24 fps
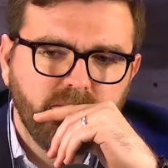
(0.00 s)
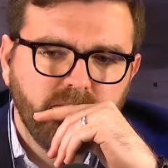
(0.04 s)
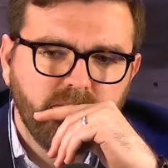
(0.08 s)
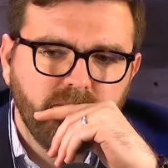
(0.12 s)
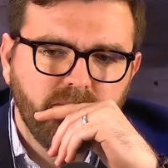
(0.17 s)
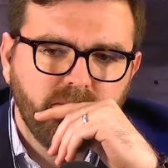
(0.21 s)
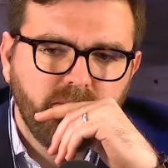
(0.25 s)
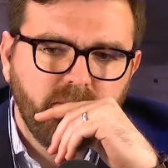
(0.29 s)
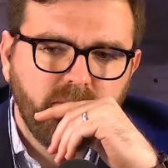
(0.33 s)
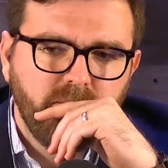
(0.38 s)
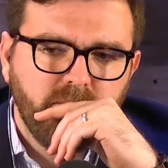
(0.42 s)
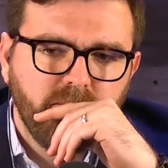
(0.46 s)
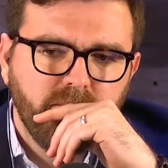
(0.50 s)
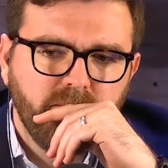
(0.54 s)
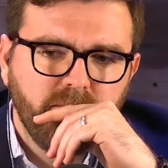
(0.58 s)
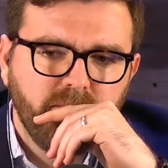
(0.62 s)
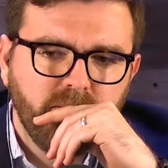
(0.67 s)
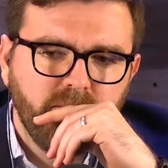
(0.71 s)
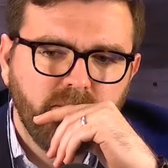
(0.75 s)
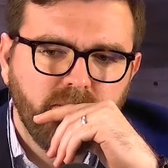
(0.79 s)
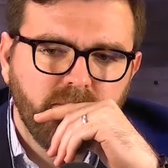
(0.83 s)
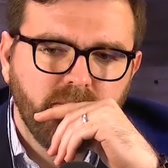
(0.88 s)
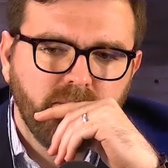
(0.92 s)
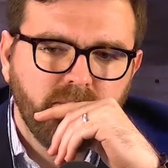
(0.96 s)

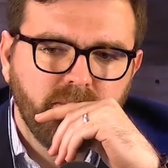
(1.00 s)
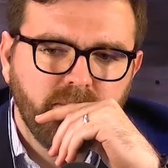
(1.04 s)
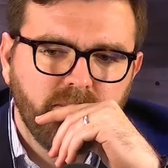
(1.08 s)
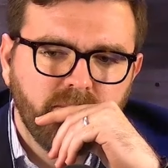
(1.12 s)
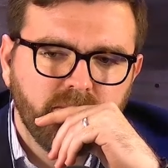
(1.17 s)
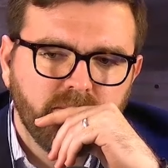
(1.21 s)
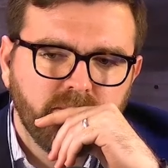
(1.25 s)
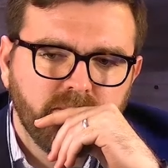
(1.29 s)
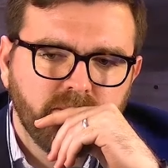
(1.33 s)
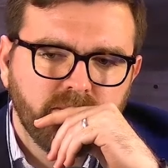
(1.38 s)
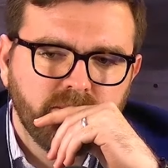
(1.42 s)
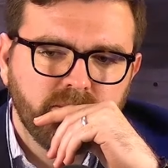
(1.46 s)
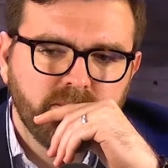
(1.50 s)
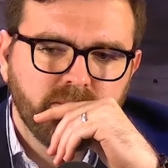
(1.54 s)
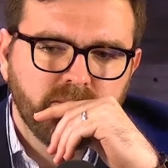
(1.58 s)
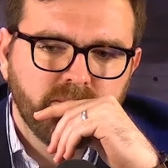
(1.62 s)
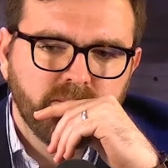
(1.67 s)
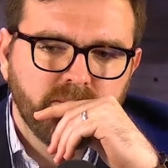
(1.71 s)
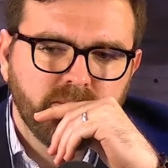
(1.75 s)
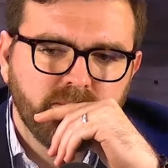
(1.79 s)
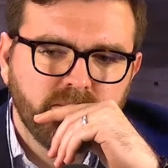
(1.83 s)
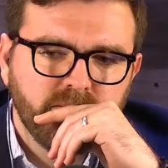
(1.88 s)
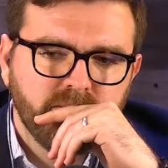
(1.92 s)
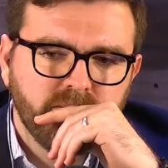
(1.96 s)

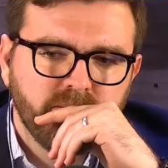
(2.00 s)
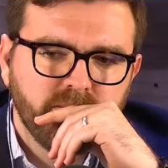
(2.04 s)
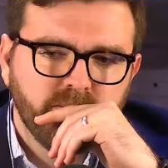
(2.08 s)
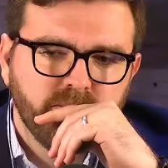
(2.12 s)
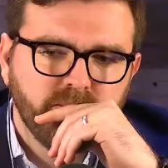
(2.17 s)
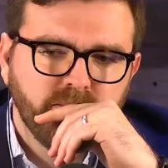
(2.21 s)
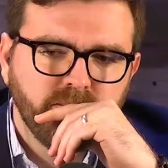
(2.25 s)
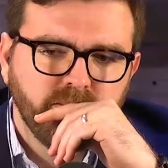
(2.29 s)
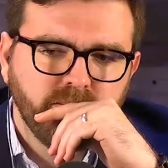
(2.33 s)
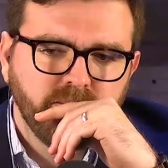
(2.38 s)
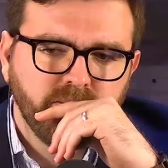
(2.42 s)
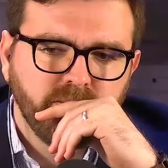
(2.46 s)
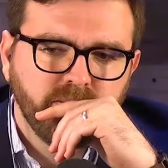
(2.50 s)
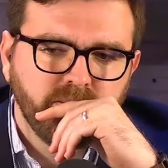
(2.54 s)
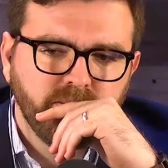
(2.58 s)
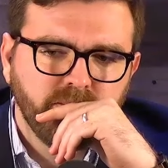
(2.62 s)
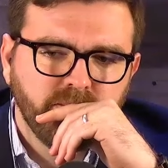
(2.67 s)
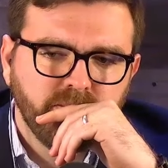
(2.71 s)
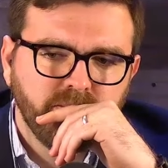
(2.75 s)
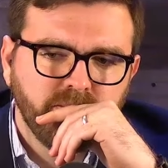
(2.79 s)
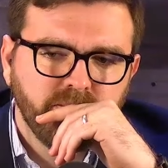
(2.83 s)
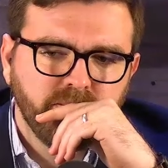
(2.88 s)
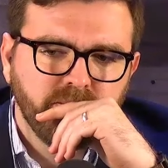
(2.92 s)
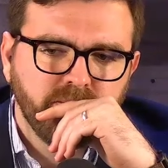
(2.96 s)

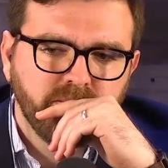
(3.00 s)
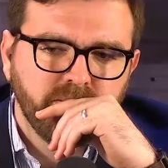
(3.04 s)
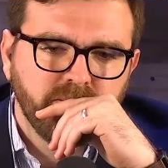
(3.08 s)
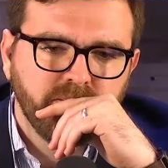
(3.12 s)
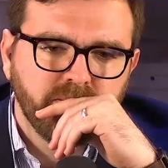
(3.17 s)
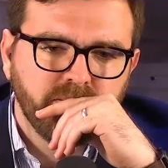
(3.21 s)
[no speech]